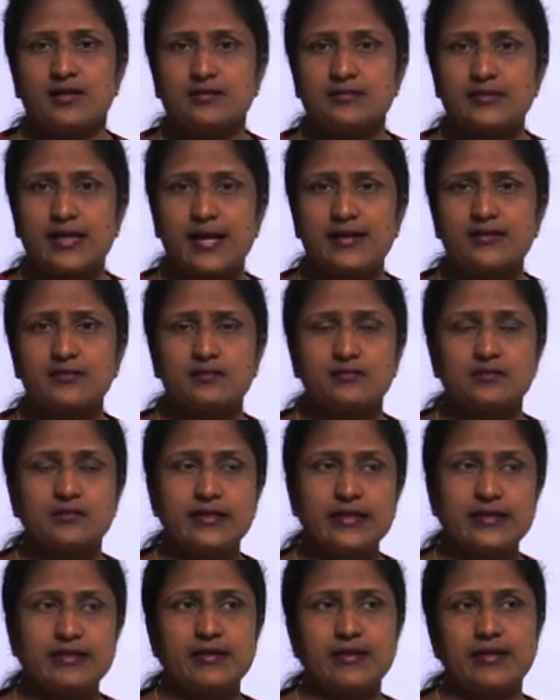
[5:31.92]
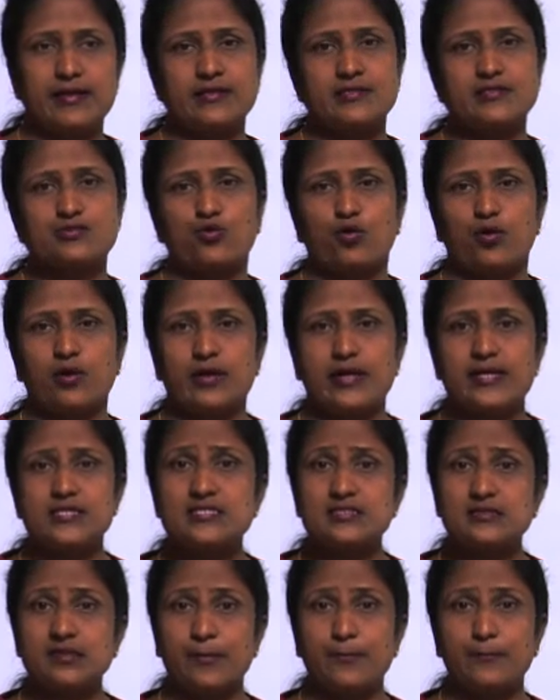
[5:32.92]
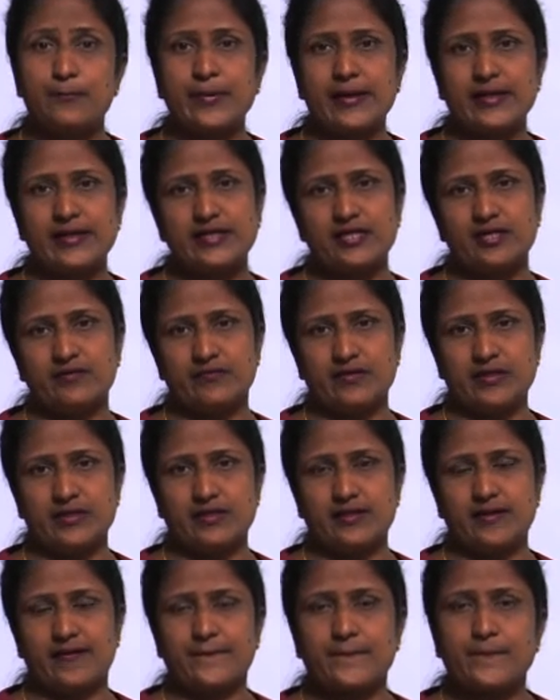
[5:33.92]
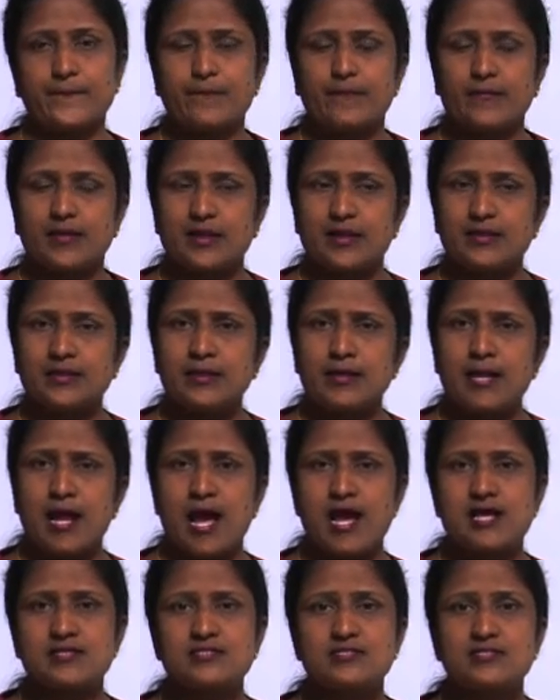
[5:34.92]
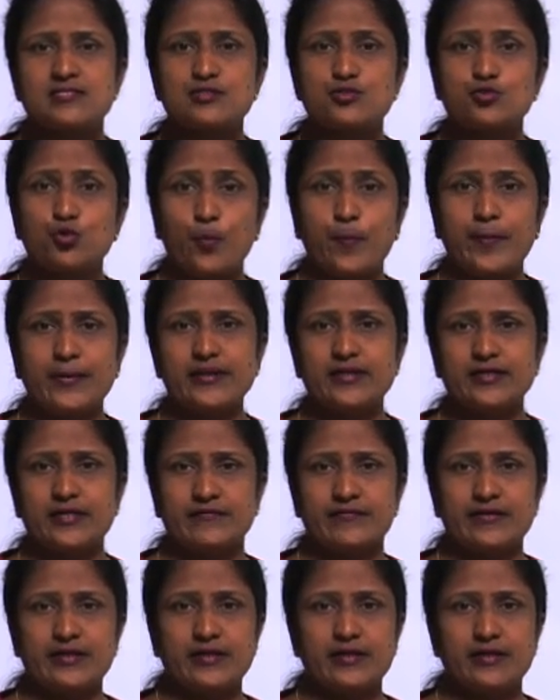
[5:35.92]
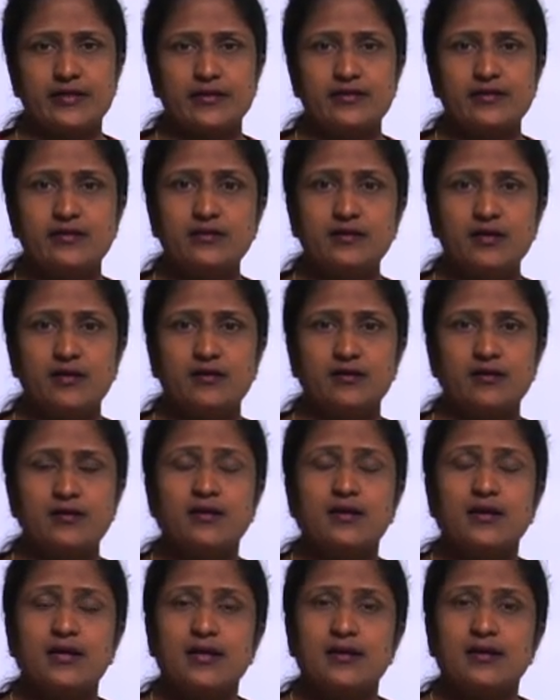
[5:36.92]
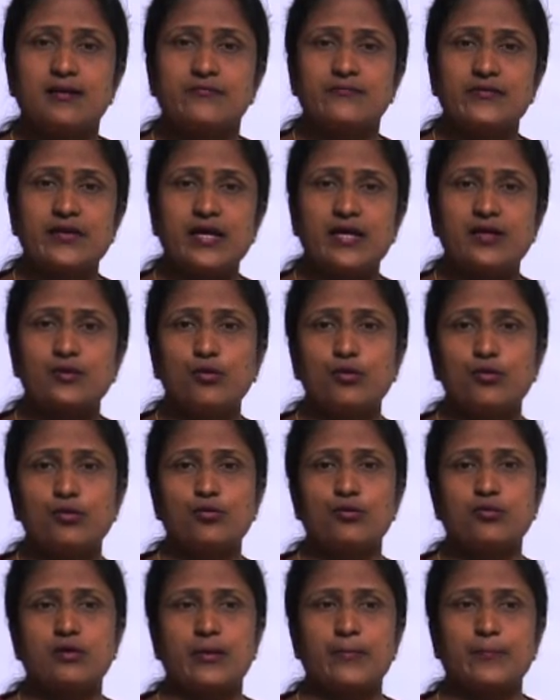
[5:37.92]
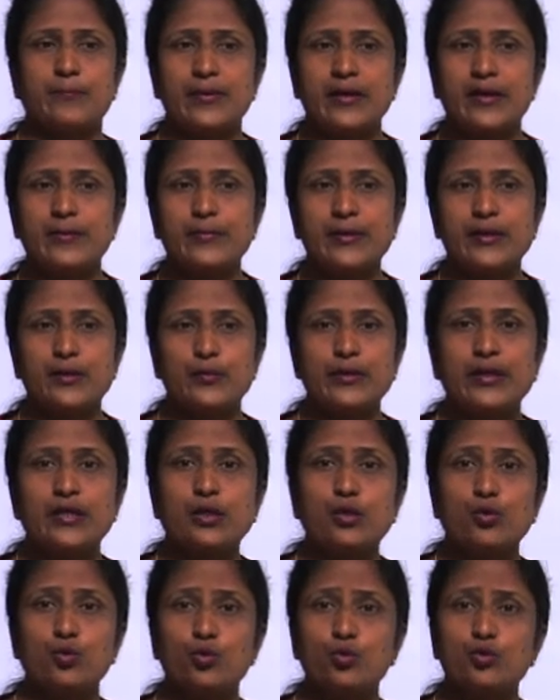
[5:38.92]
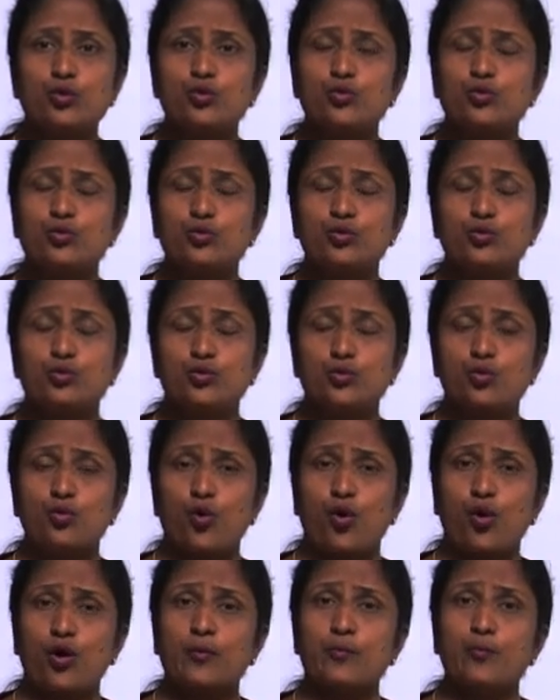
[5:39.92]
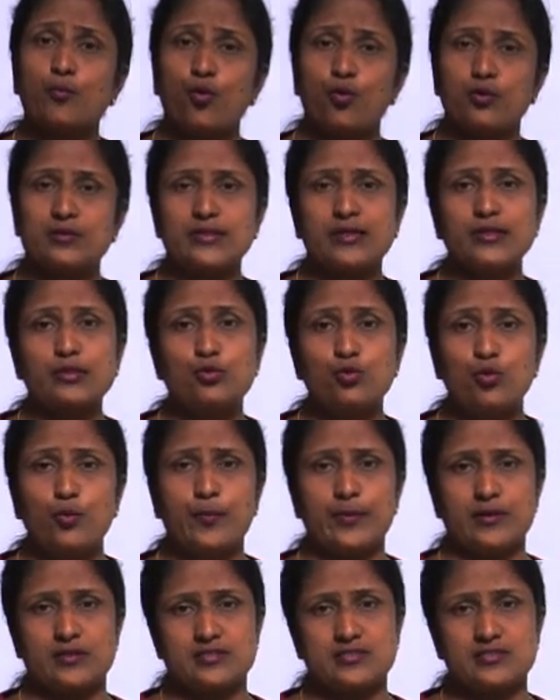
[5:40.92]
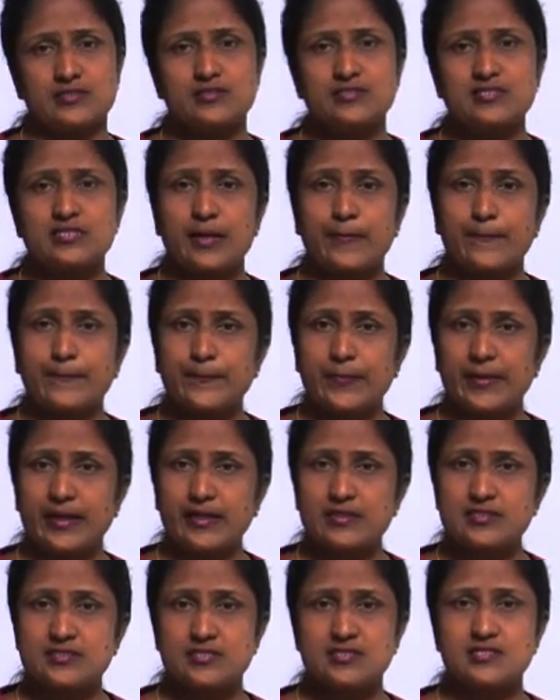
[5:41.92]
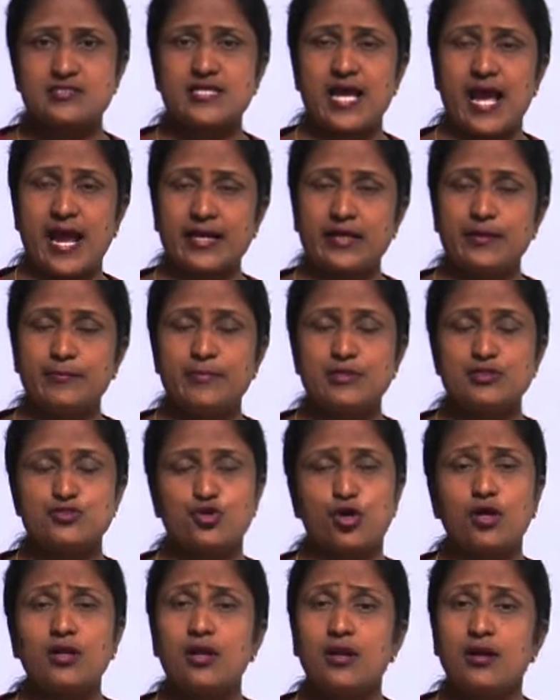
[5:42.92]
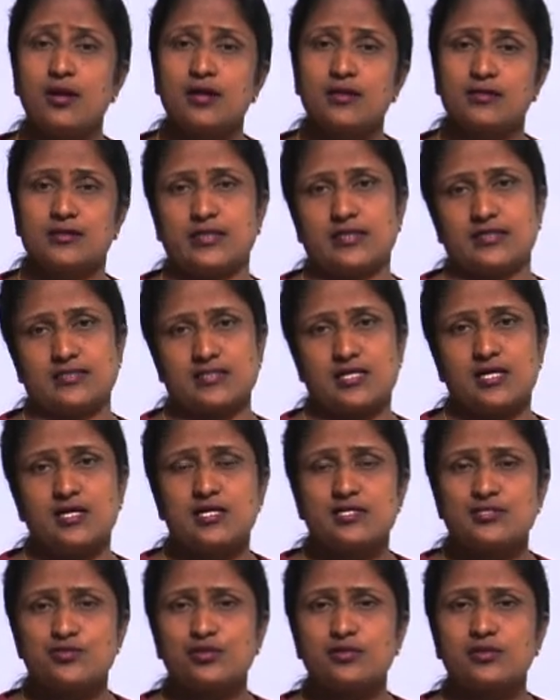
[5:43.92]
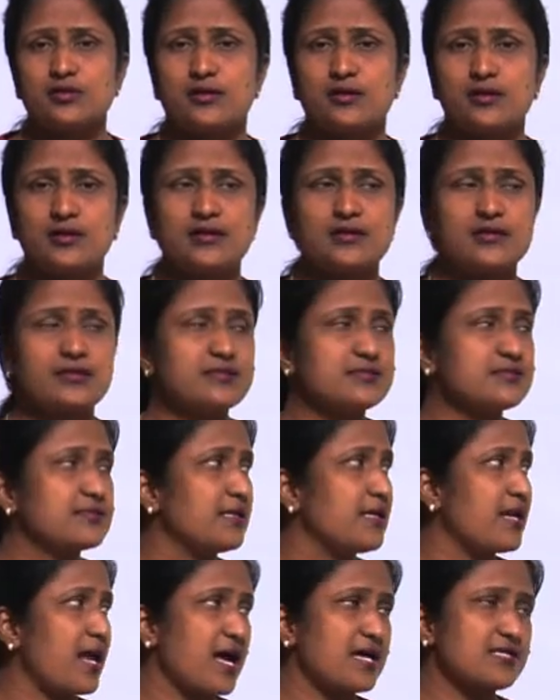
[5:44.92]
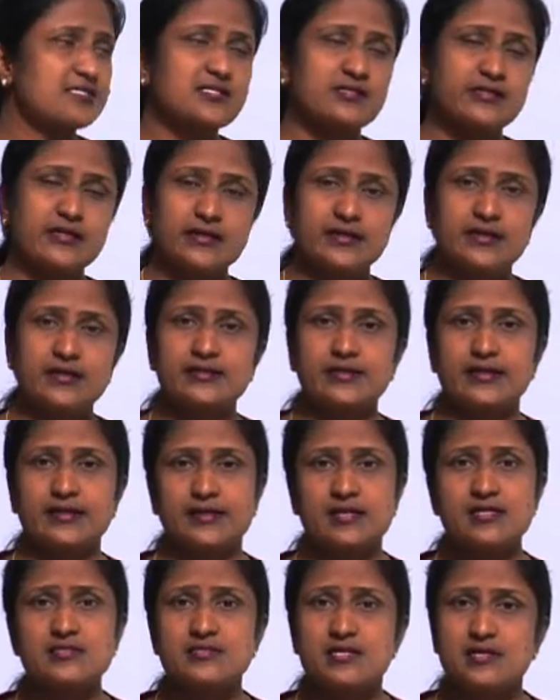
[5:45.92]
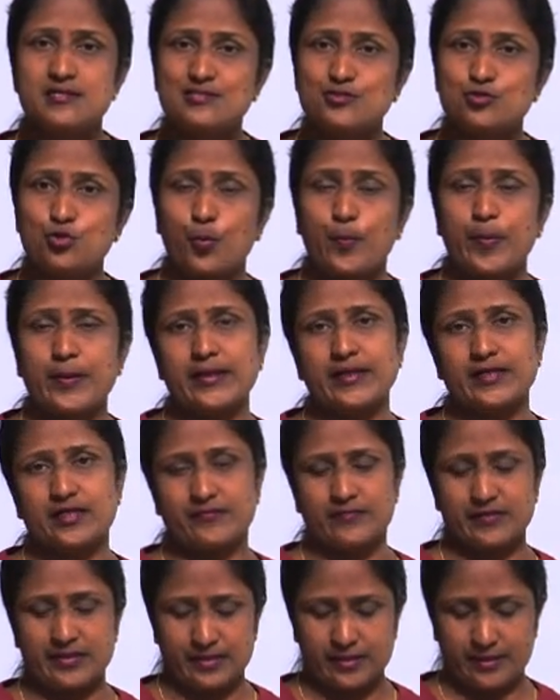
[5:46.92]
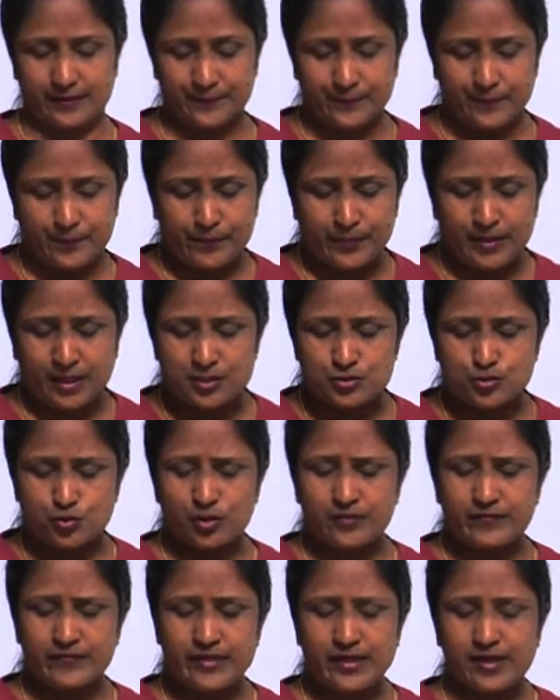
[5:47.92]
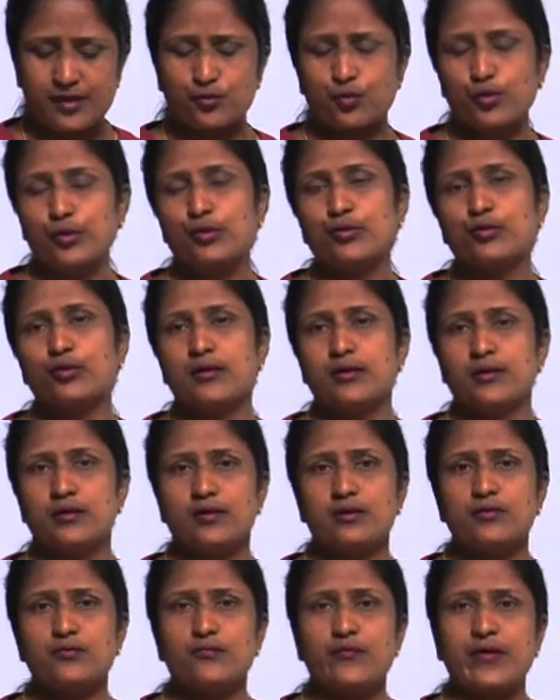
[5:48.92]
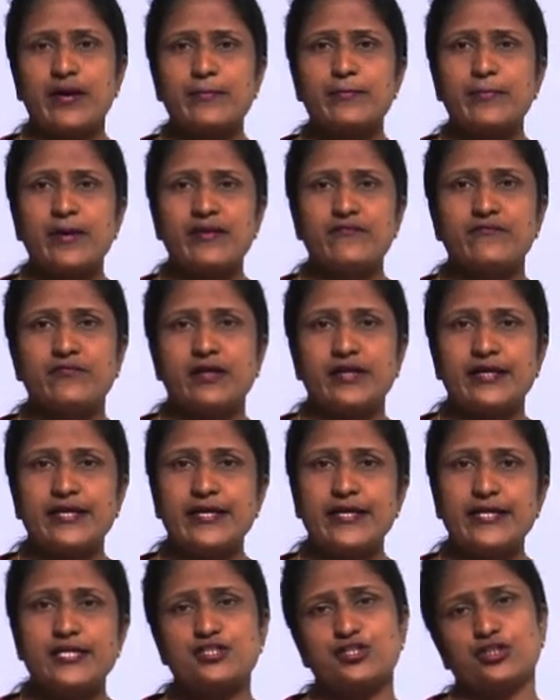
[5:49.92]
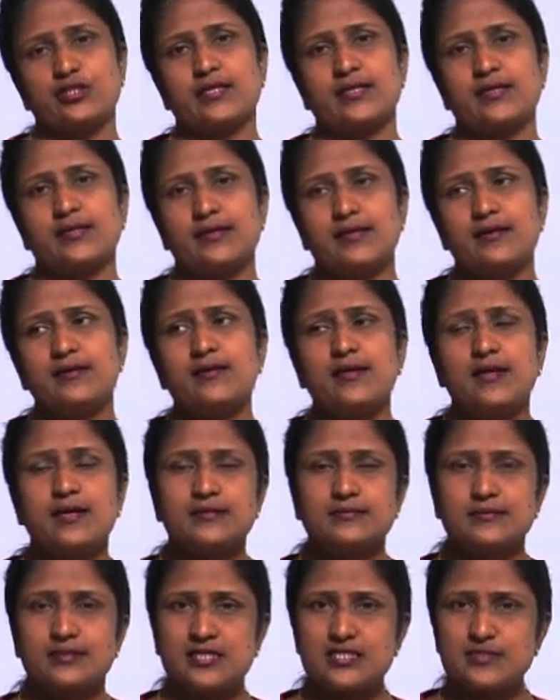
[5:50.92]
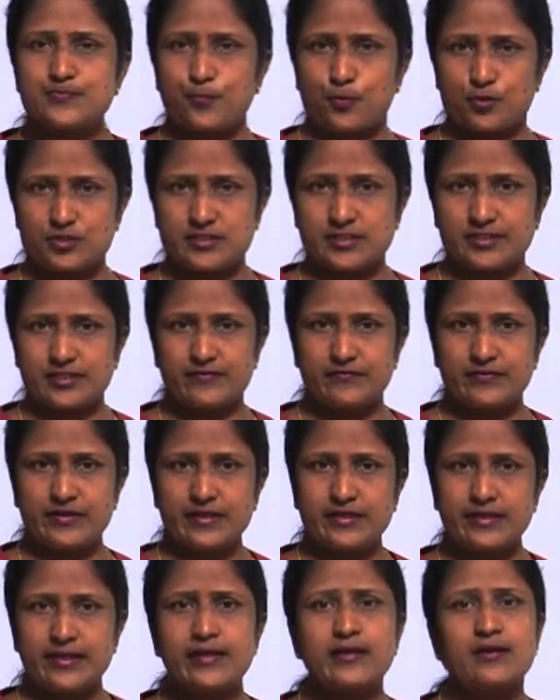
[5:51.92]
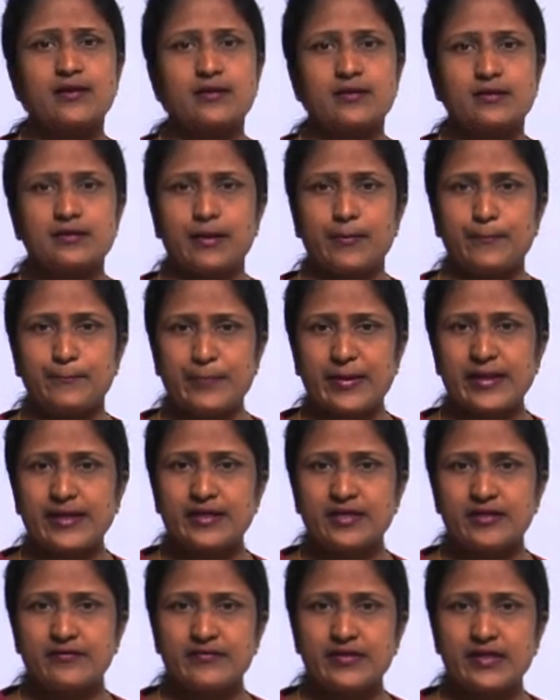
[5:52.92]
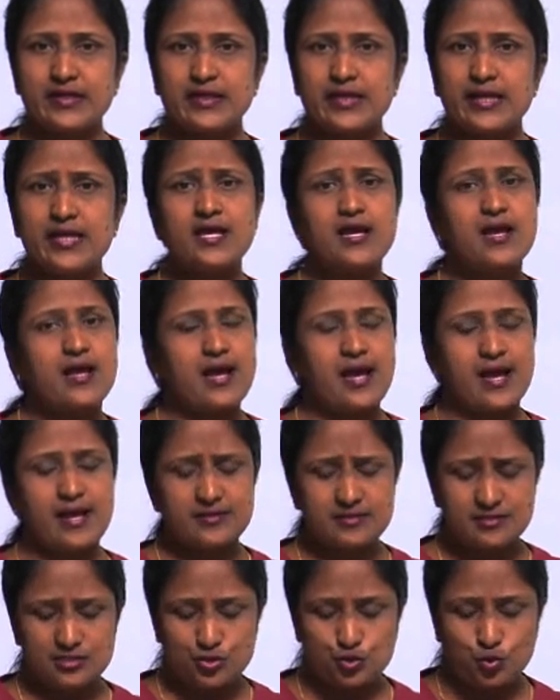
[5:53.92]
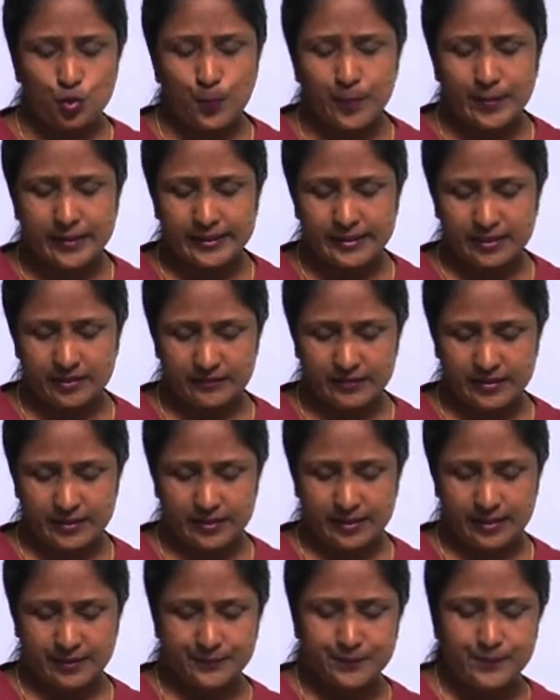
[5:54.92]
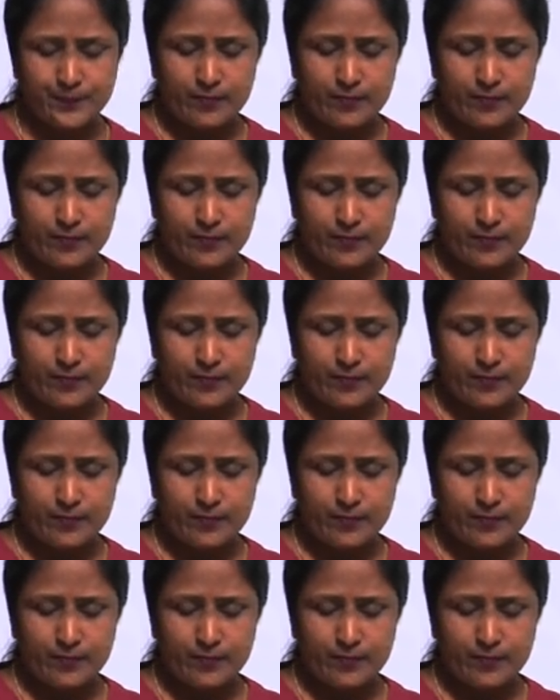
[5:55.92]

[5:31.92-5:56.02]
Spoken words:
That degree is called as comparative degree. And the last is superlative degree. Here we are going to compare between two or more than two persons, places, animals or things. So third is the last degree, that is superlative degree. So we are going to learn one by one each degree, that is positive degree, comparative degree and superlative degree.